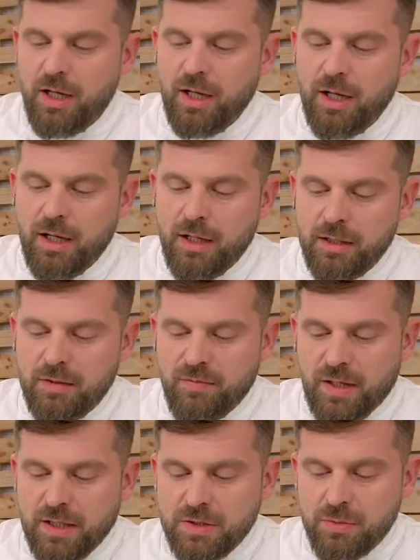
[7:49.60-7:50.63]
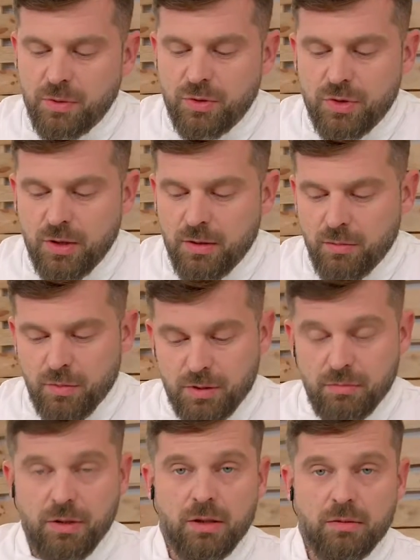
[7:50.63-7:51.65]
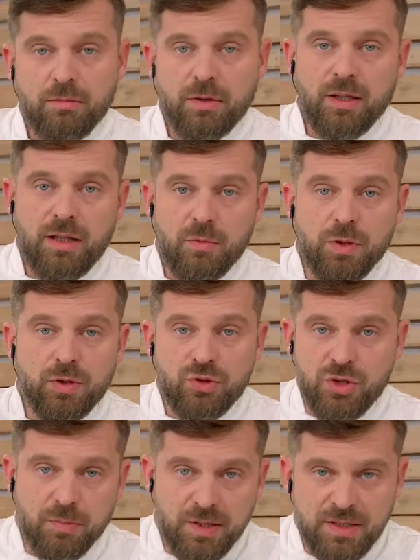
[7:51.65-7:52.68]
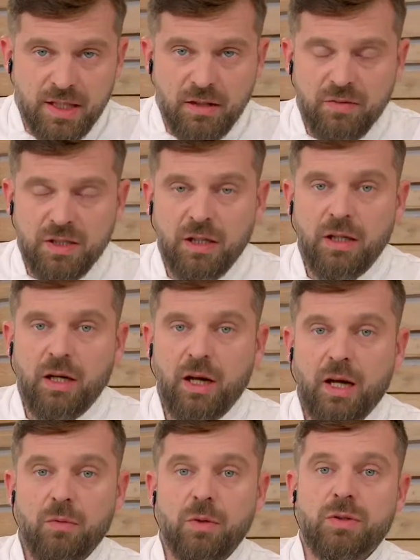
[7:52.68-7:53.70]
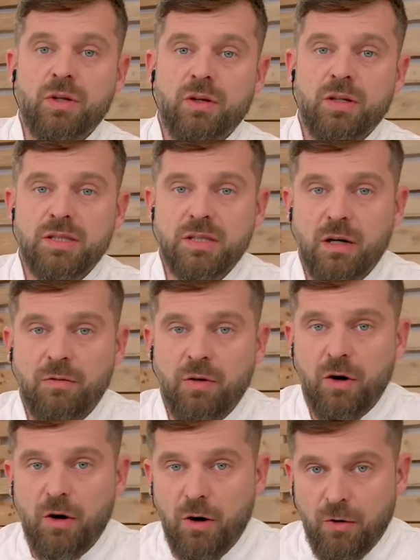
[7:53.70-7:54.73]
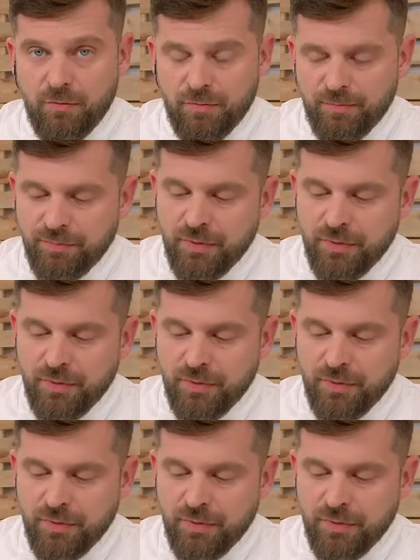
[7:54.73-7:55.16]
the device the heat will trip the safety and it will turn itself off.